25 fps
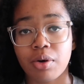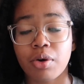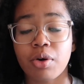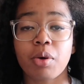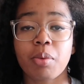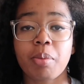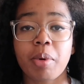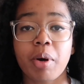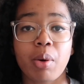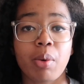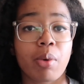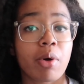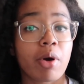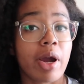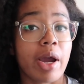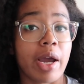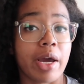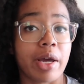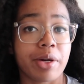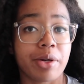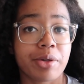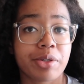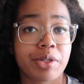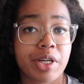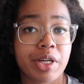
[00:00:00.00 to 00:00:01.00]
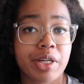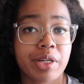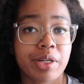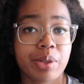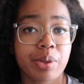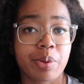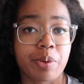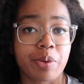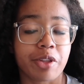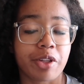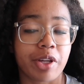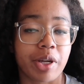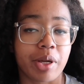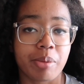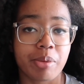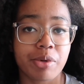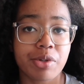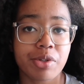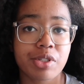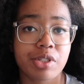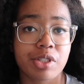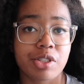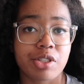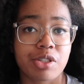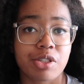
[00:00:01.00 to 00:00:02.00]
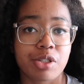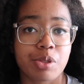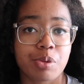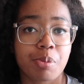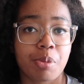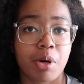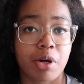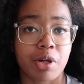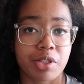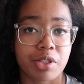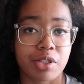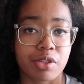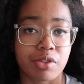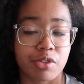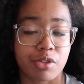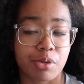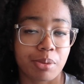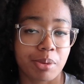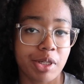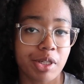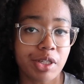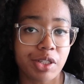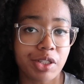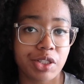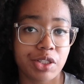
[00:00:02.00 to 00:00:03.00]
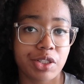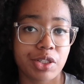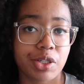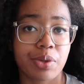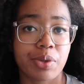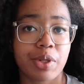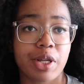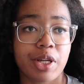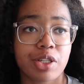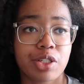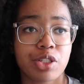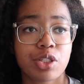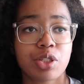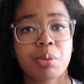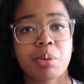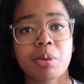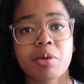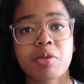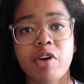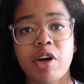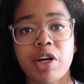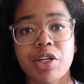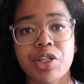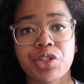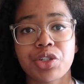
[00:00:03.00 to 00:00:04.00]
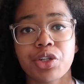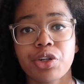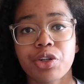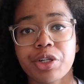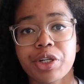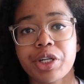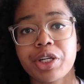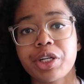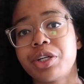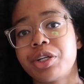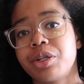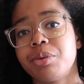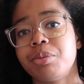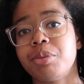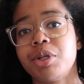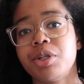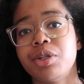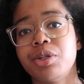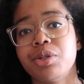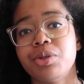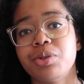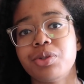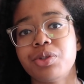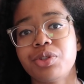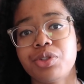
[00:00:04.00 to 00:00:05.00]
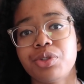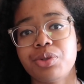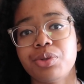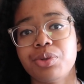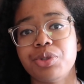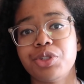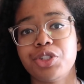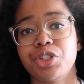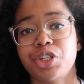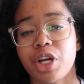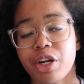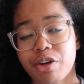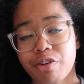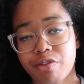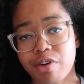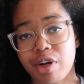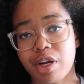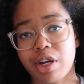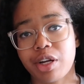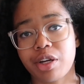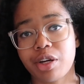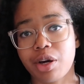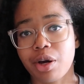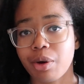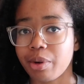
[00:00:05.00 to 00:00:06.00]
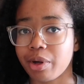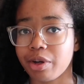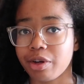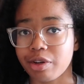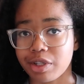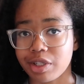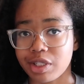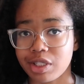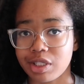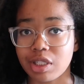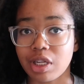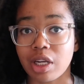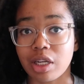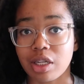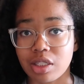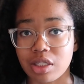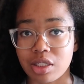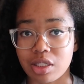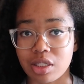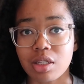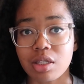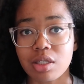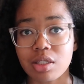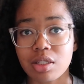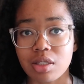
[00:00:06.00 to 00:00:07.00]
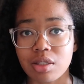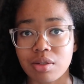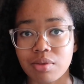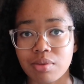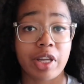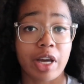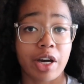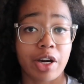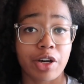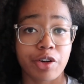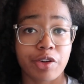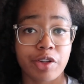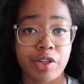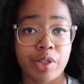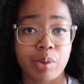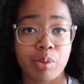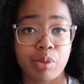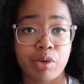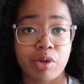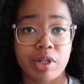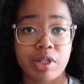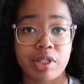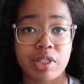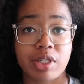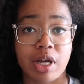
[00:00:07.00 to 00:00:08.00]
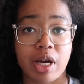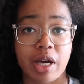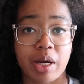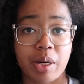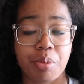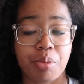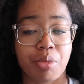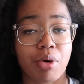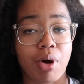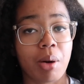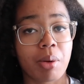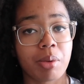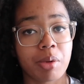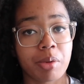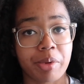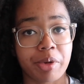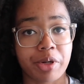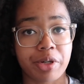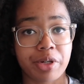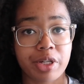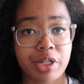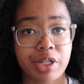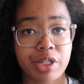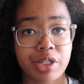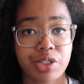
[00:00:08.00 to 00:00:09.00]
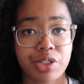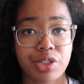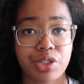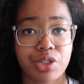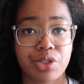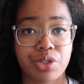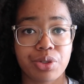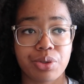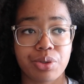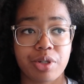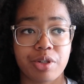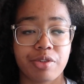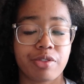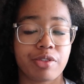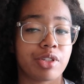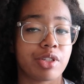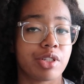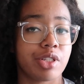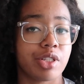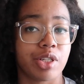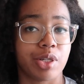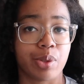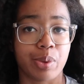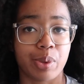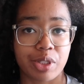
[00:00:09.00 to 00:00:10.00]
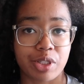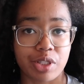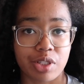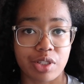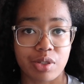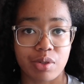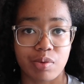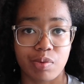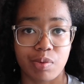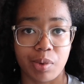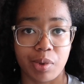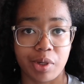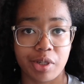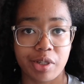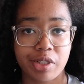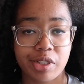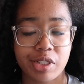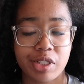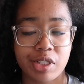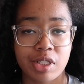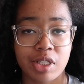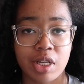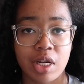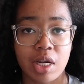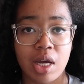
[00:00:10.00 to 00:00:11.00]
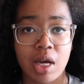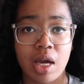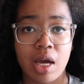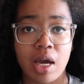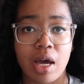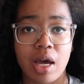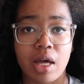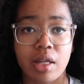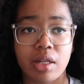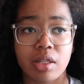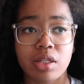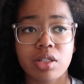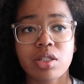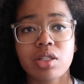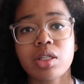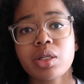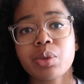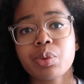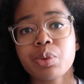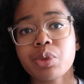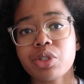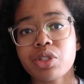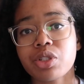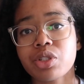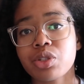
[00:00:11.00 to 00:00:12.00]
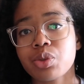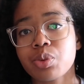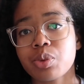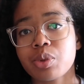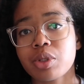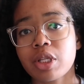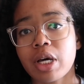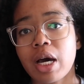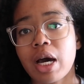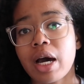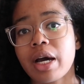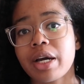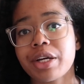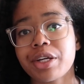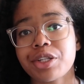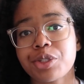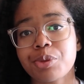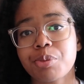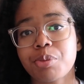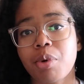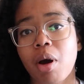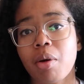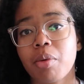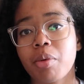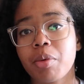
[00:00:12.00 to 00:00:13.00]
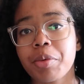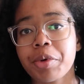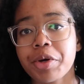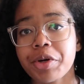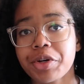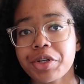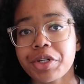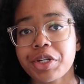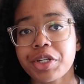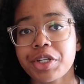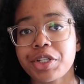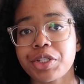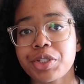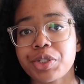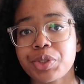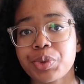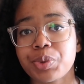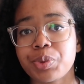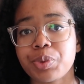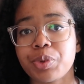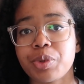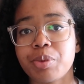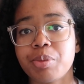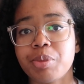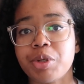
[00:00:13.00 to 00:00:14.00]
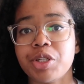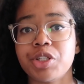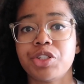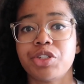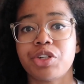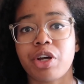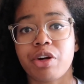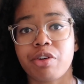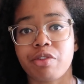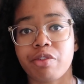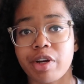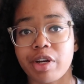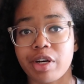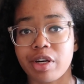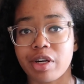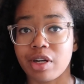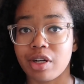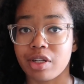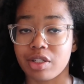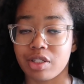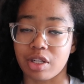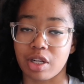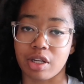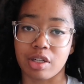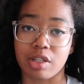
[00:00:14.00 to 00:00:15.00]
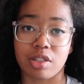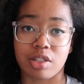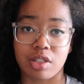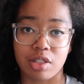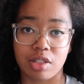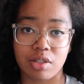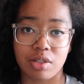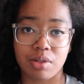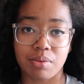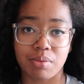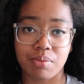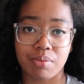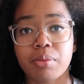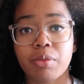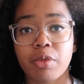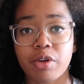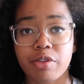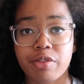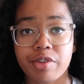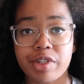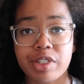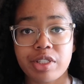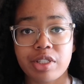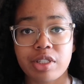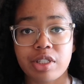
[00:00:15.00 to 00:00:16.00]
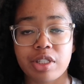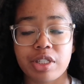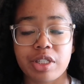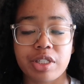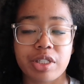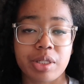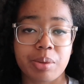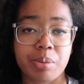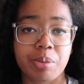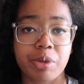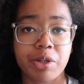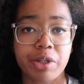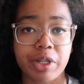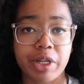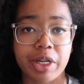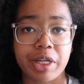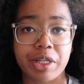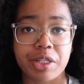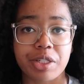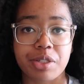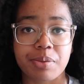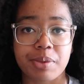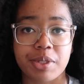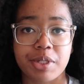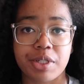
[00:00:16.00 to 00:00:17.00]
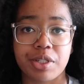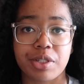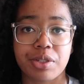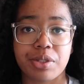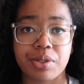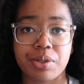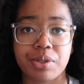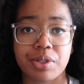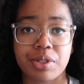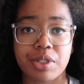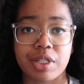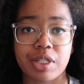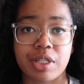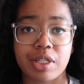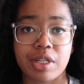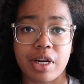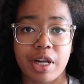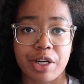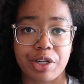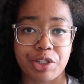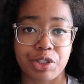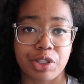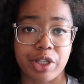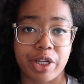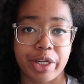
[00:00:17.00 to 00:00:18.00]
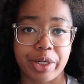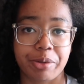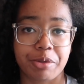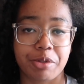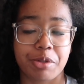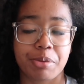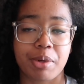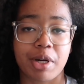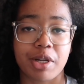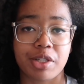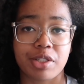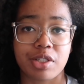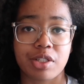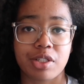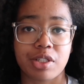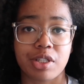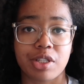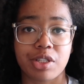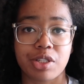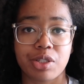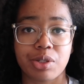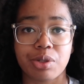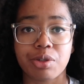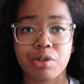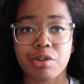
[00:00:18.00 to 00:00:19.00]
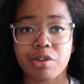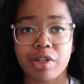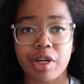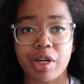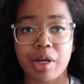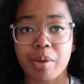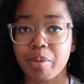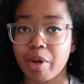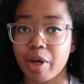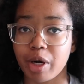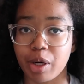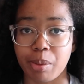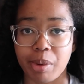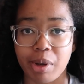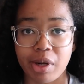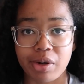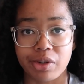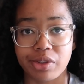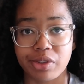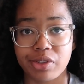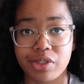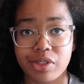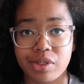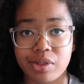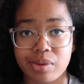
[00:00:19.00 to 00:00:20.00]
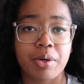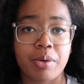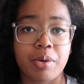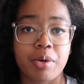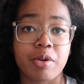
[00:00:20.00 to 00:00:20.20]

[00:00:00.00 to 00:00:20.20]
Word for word: Corpora were annotated with labels, such as parts of speech, so that supervised learning could be used to generate coherent sentences. The algorithm would assign probabilities to different sequences of words, and the sequences with the highest probabilities would be generated as sentences. More recently, deep learning has been used in natural language processing to create better models.